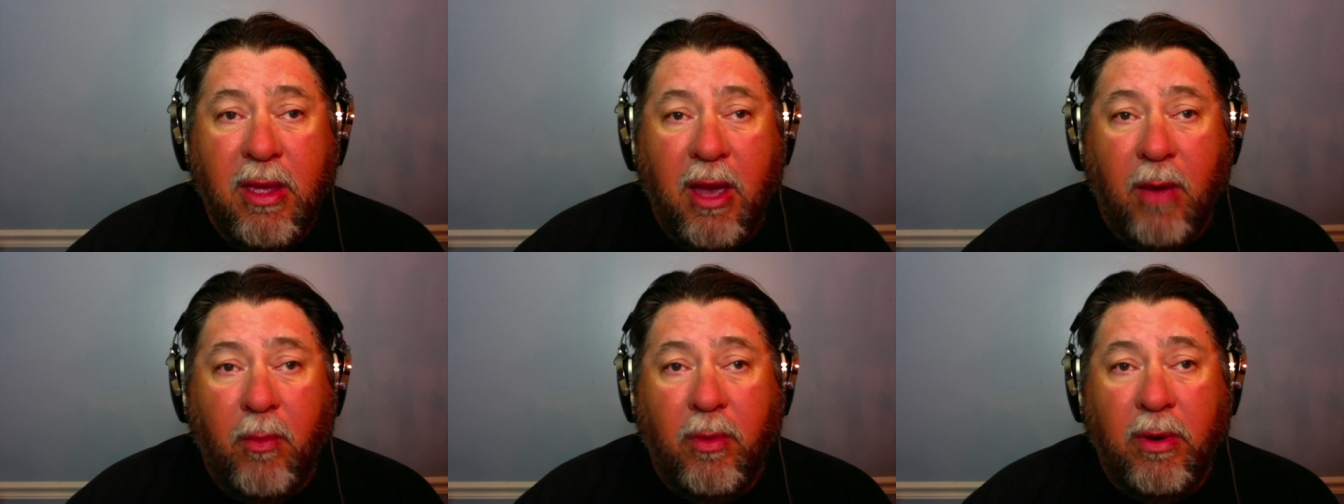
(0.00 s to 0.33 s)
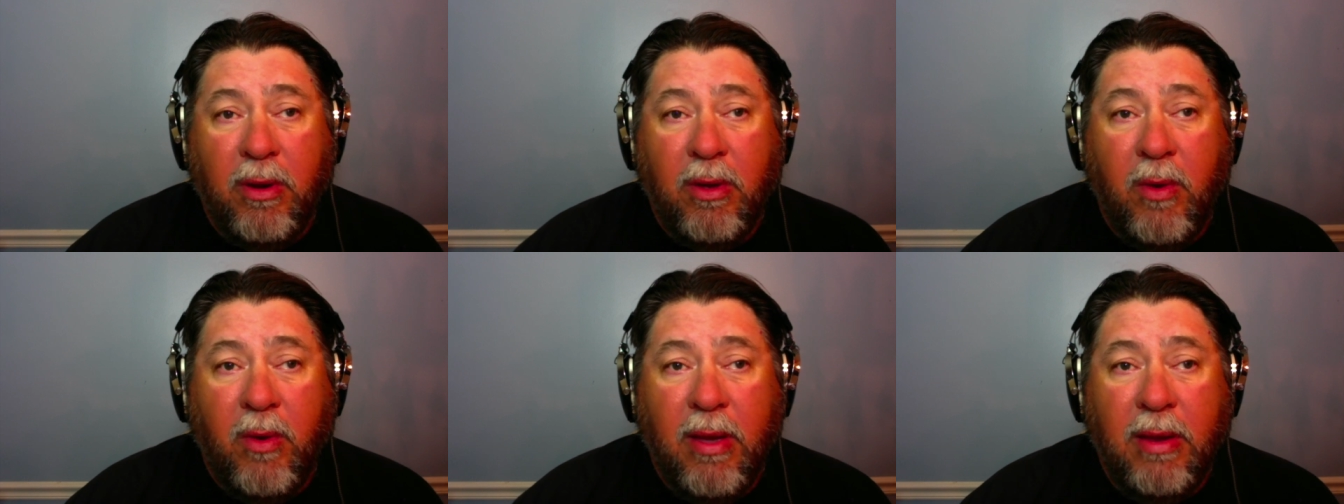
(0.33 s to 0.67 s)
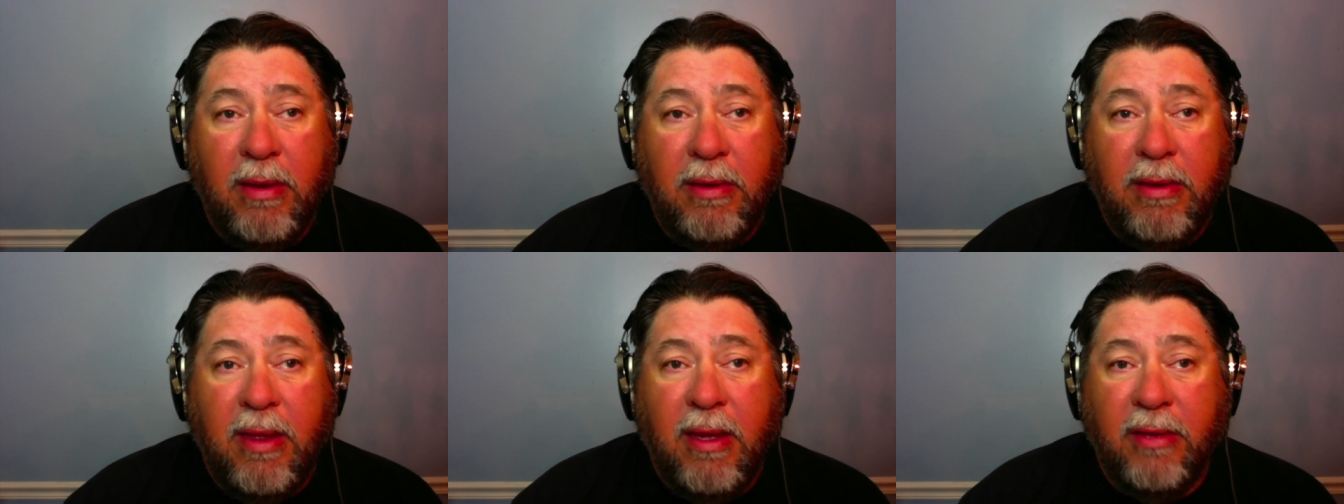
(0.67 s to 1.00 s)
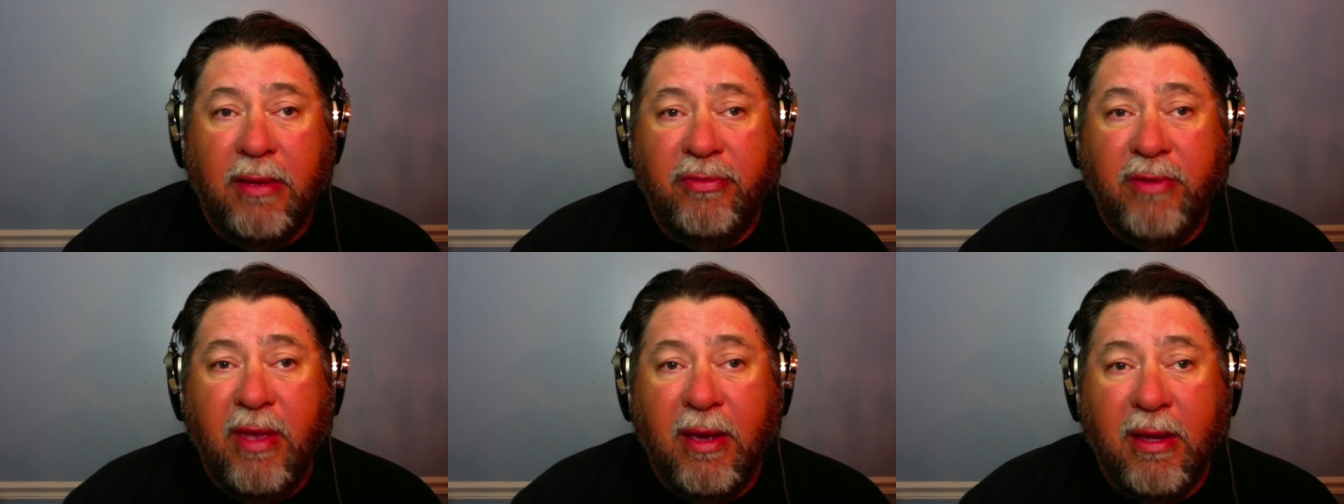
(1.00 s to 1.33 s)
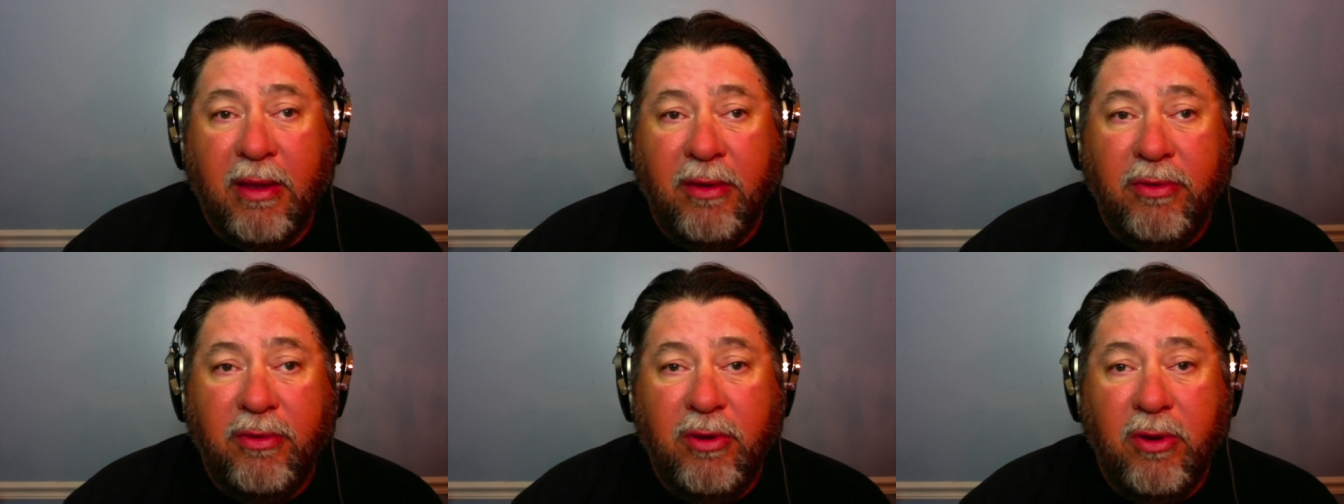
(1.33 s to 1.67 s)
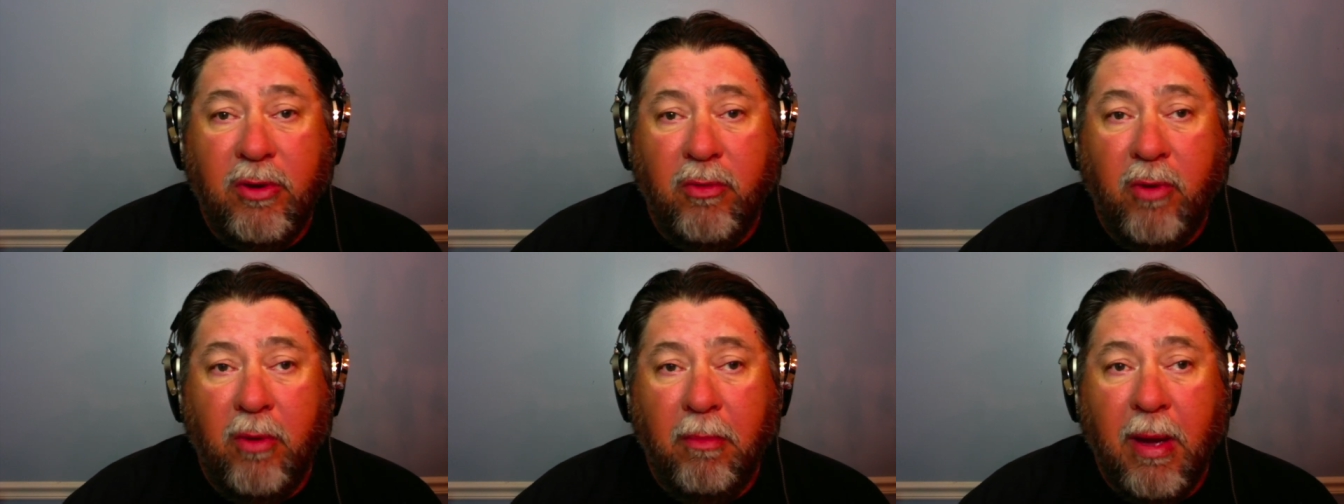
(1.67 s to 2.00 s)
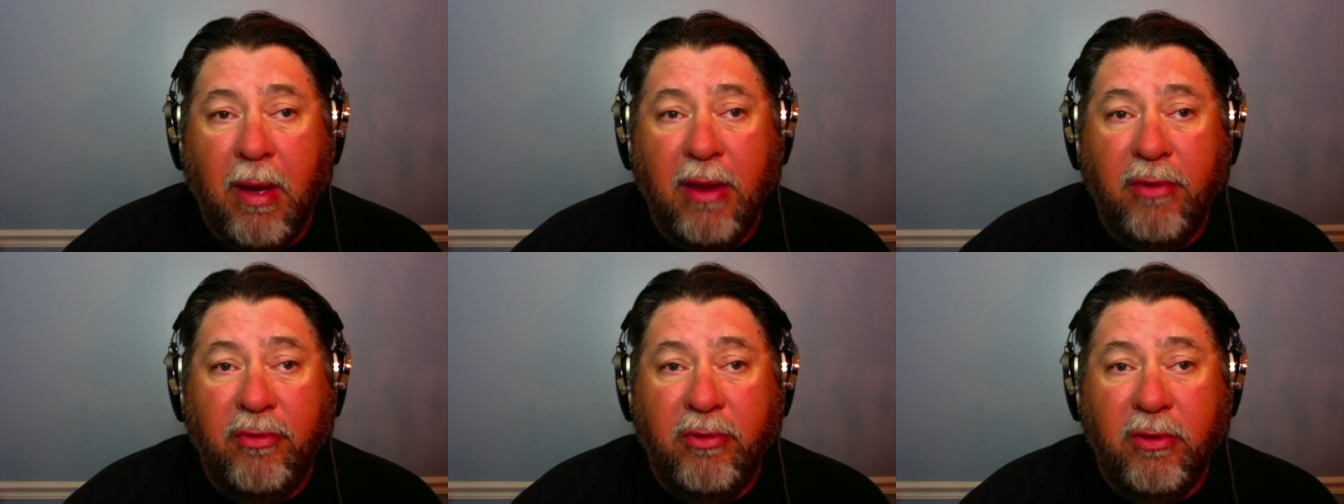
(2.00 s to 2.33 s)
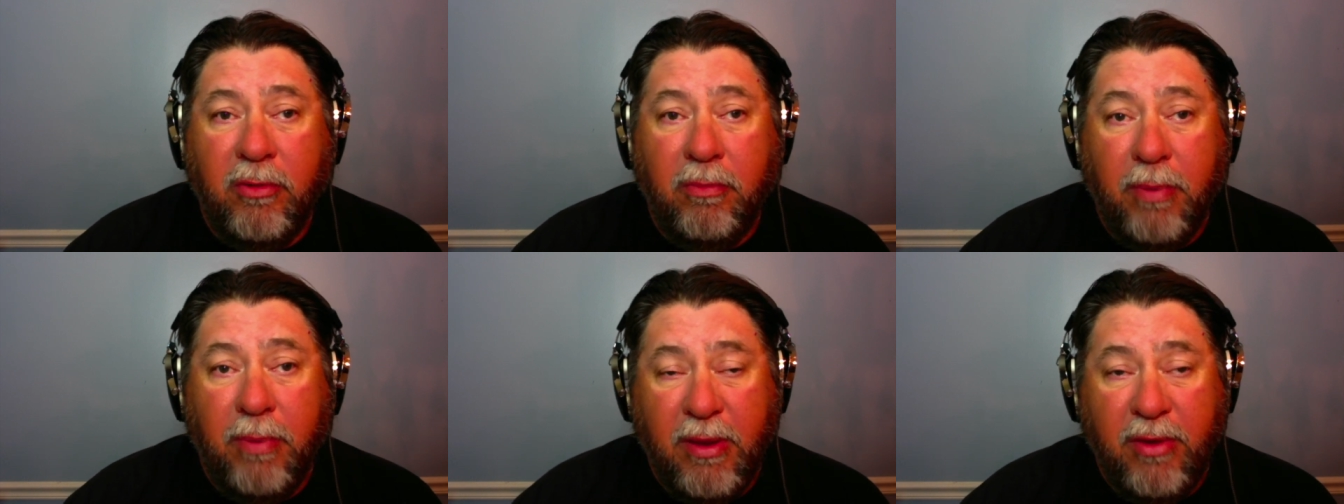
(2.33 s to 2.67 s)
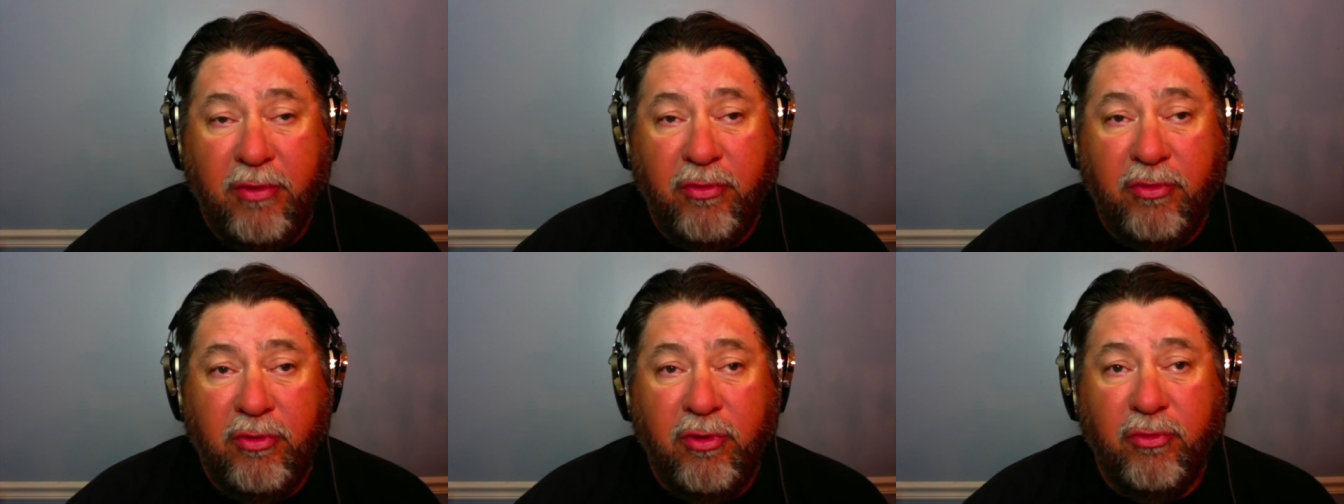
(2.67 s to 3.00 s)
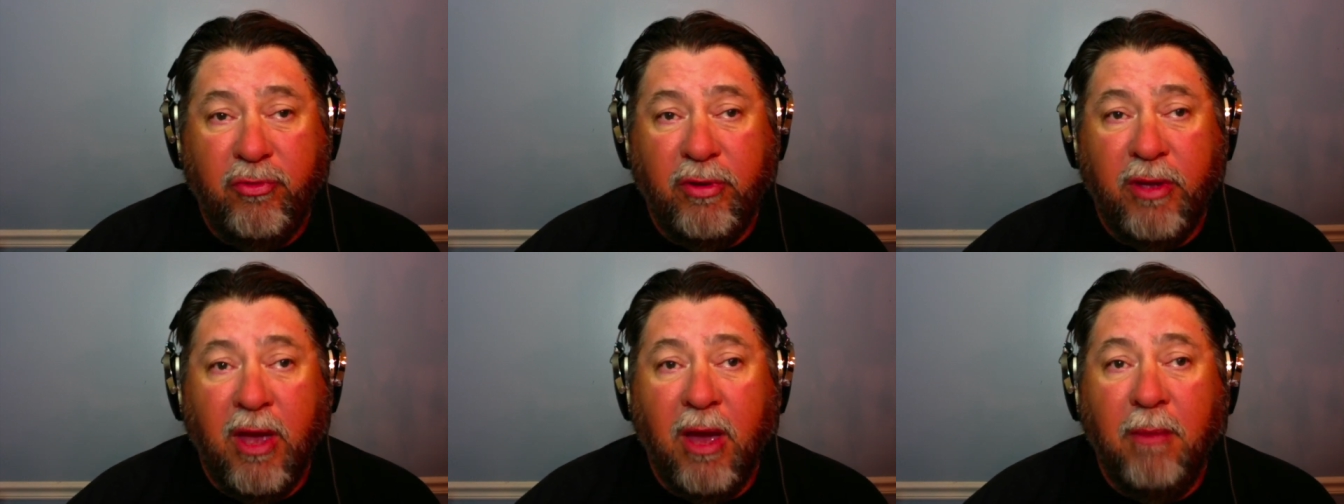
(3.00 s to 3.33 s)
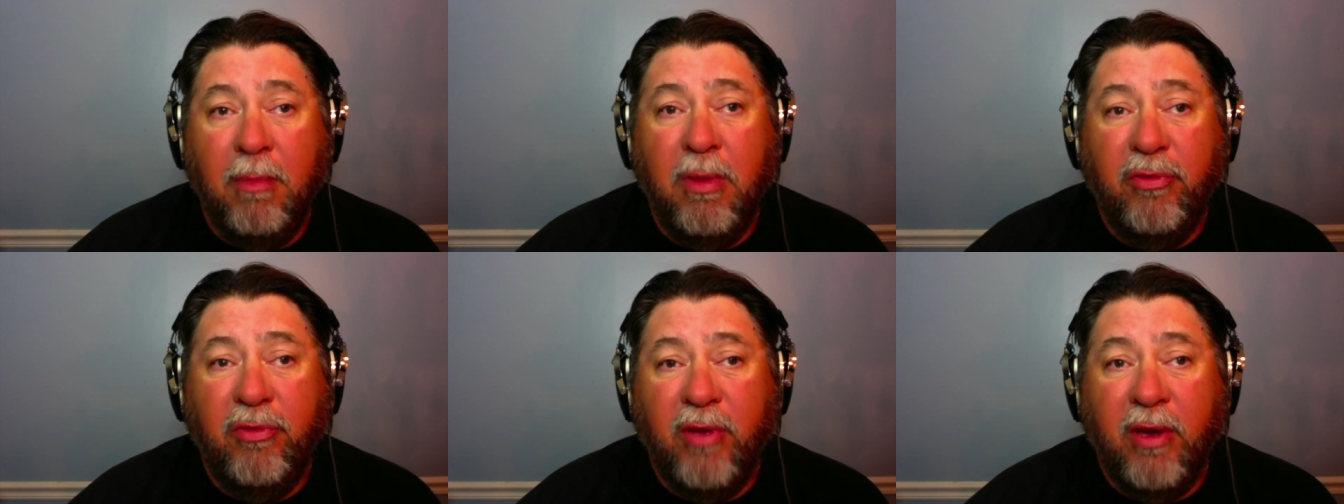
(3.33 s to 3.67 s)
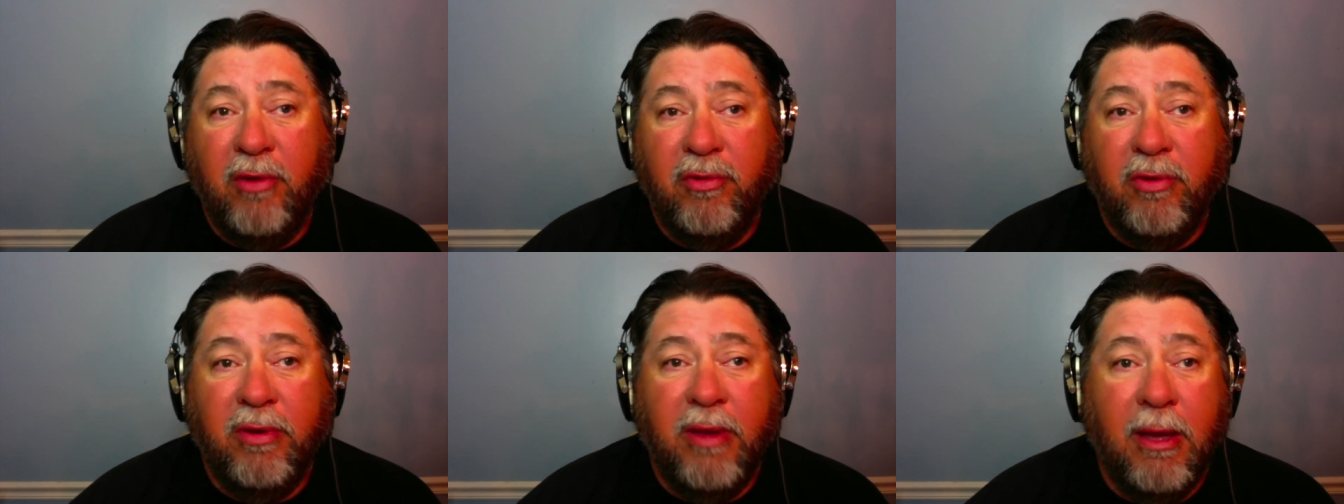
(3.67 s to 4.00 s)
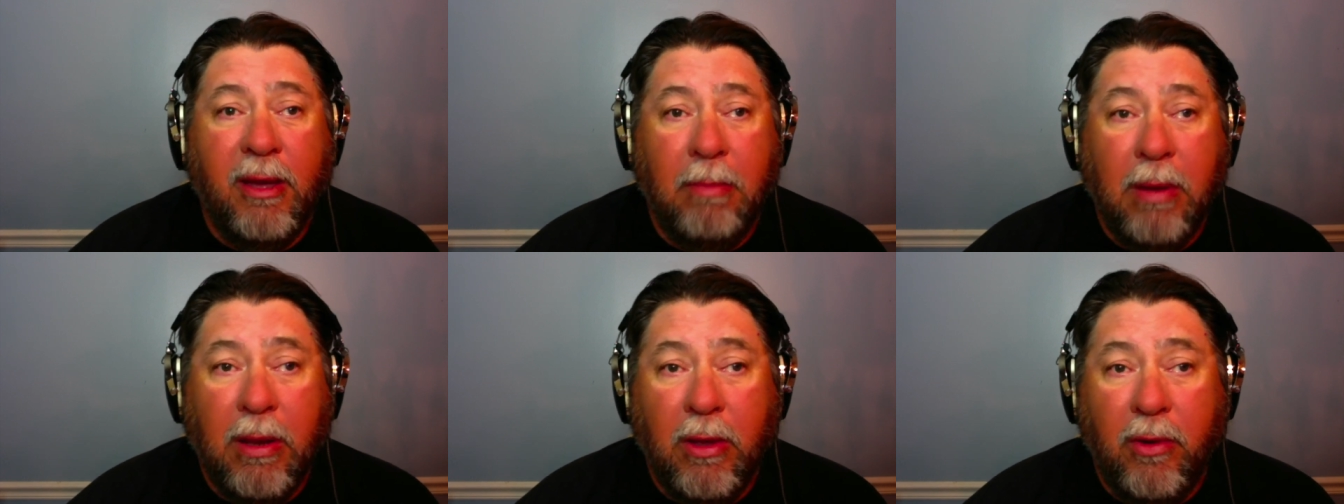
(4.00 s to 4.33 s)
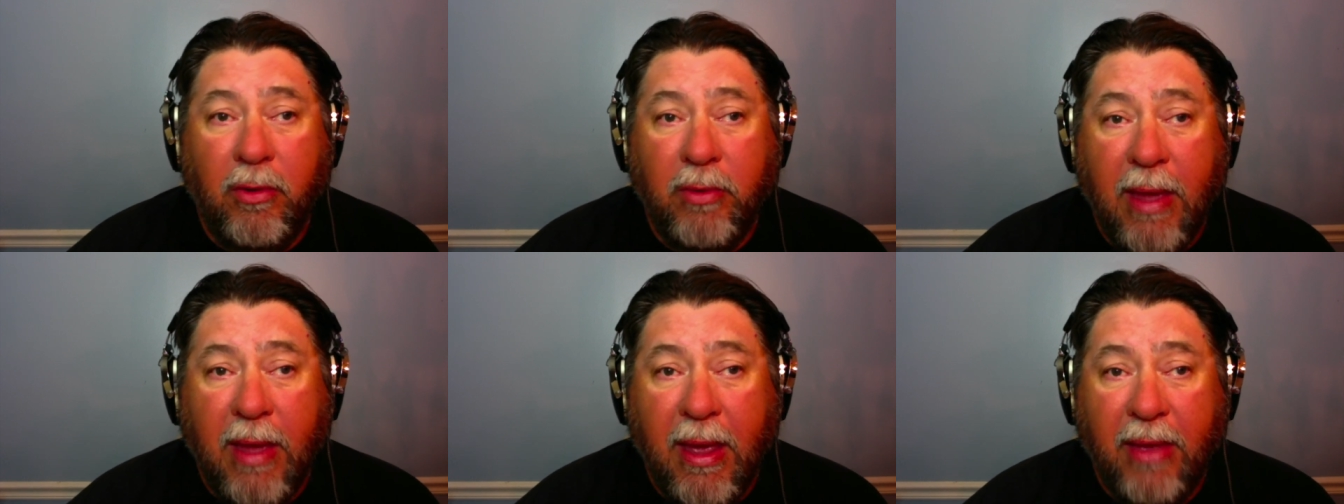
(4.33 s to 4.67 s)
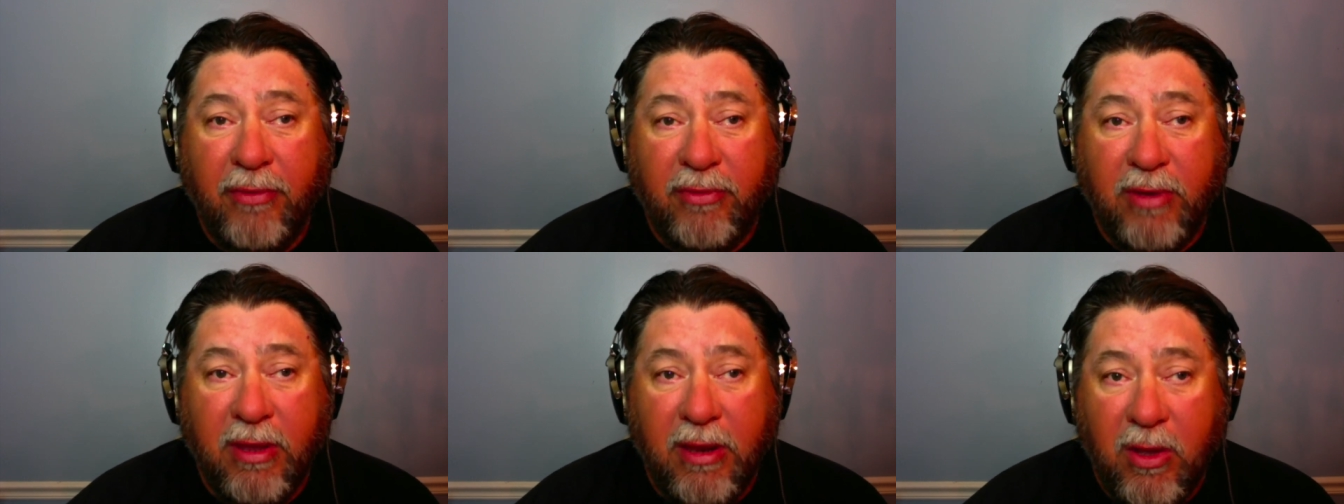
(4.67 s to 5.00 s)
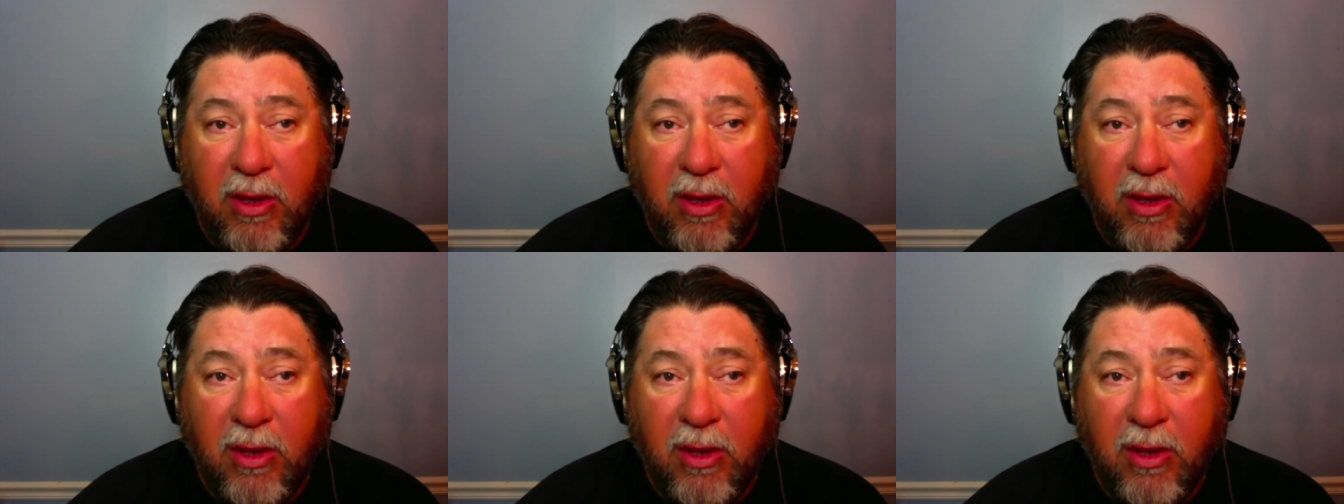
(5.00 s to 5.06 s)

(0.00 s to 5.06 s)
I want to go ahead and take a second to remind you, please use the comment section down below to ask any